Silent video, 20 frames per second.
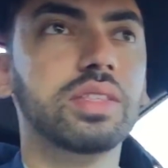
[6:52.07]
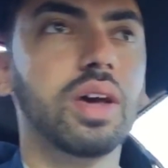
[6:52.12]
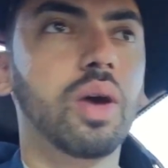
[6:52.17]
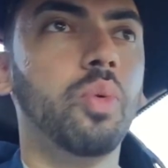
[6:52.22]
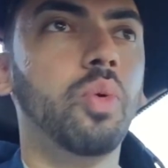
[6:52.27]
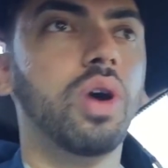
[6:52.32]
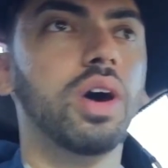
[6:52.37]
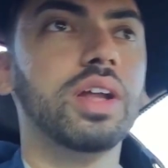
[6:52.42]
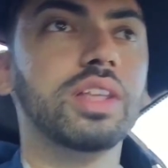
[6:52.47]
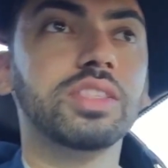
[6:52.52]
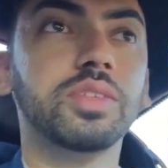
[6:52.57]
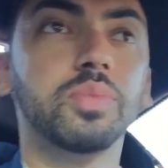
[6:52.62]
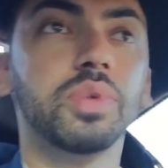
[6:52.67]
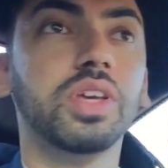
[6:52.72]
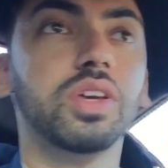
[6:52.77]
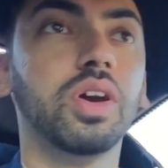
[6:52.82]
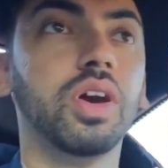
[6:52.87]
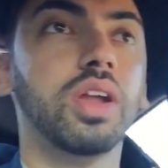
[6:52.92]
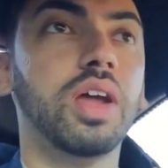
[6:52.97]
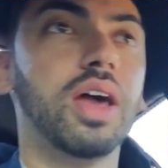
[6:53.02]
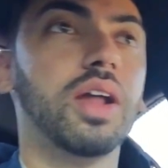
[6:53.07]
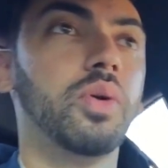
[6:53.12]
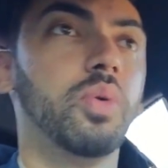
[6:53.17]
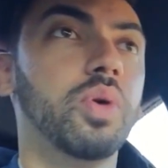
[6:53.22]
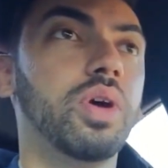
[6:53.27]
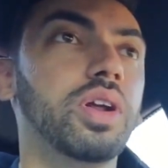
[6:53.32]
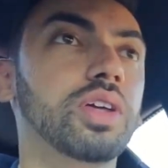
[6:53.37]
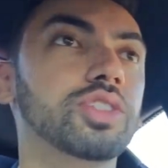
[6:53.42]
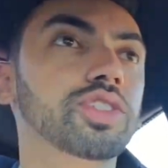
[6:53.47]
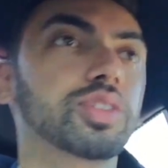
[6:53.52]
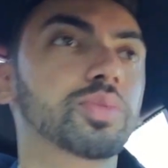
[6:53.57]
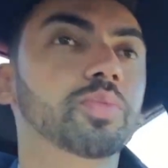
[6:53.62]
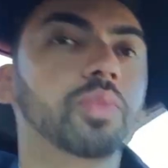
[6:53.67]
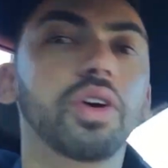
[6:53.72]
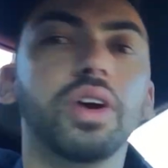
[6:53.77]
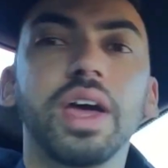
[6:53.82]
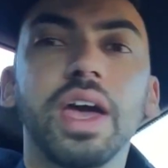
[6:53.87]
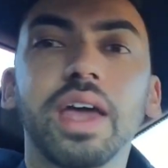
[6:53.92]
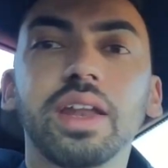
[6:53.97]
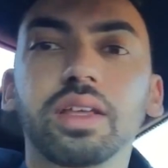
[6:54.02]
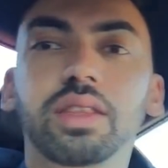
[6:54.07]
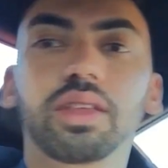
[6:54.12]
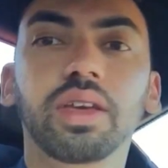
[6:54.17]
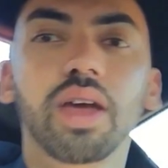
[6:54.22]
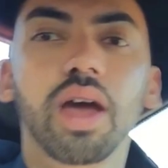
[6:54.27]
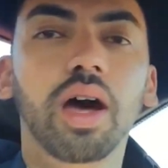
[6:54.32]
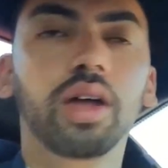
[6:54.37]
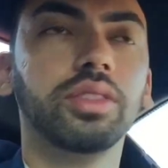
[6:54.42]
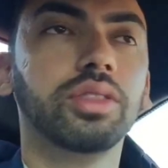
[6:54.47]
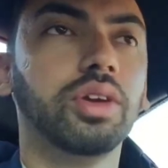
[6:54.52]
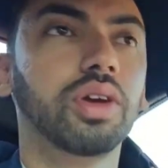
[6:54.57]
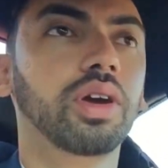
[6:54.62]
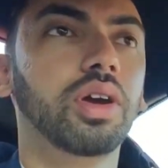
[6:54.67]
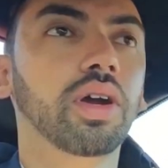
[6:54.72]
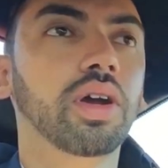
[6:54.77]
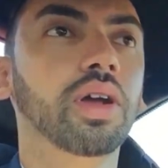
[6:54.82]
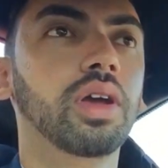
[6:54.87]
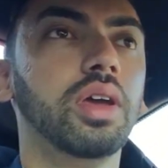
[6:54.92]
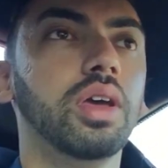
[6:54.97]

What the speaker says: I want it to be good. I don't want to just put anything out there,